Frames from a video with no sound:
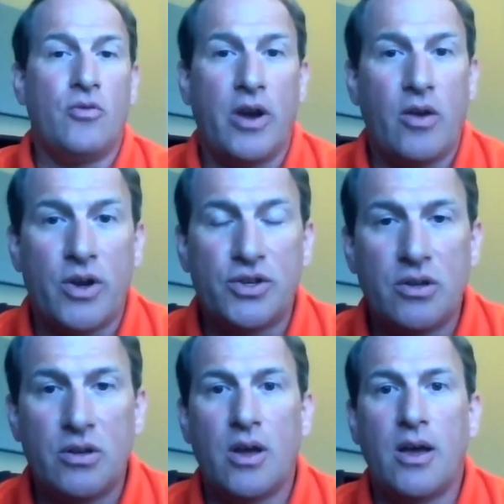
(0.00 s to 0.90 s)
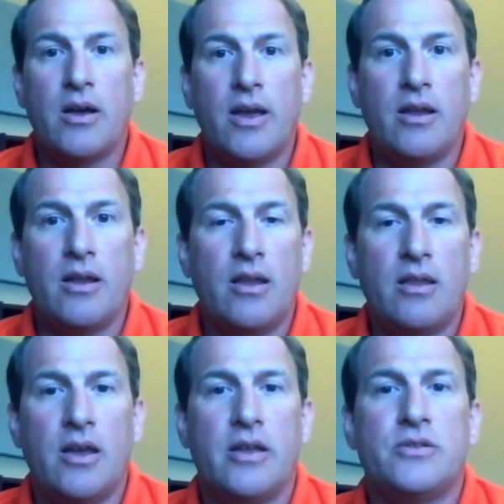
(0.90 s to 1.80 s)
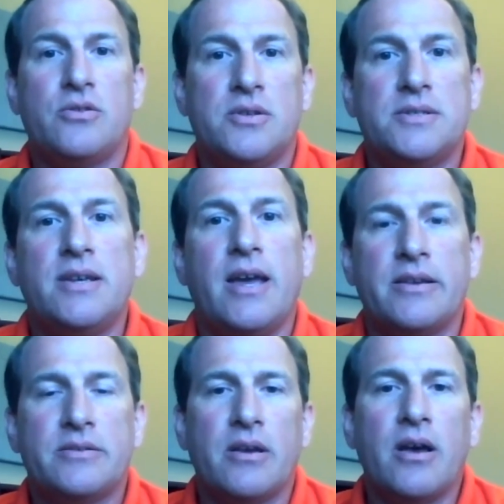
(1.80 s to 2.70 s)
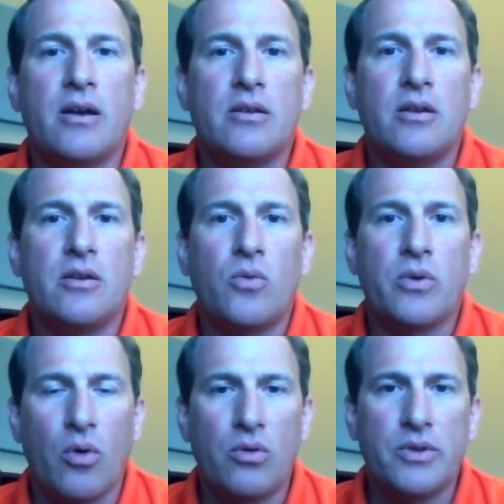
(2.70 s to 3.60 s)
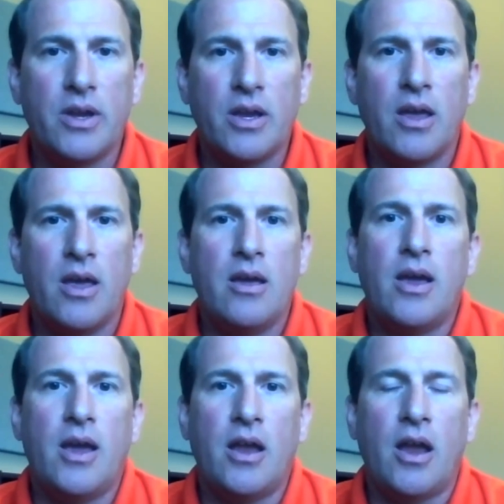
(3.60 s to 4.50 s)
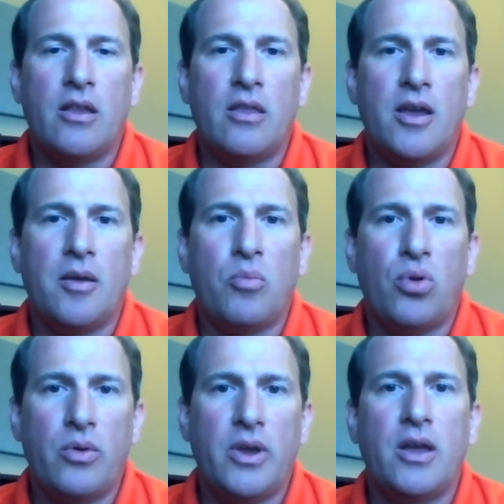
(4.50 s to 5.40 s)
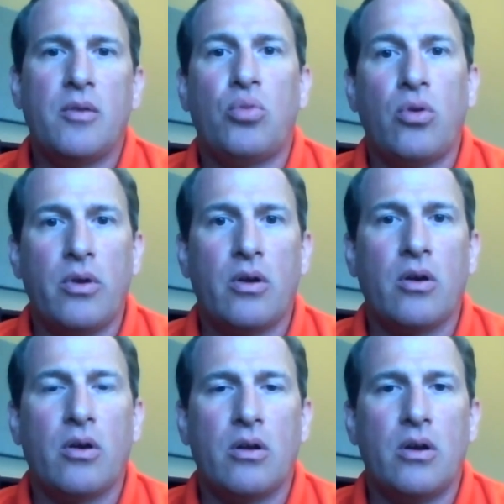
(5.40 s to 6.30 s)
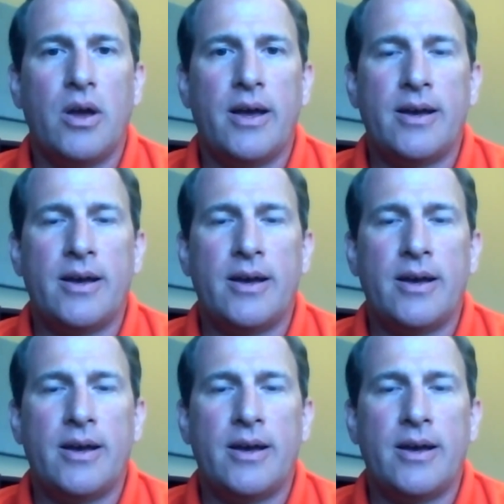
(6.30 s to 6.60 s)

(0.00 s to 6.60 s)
great question. And the answer is yes. Withholding in the employee-employer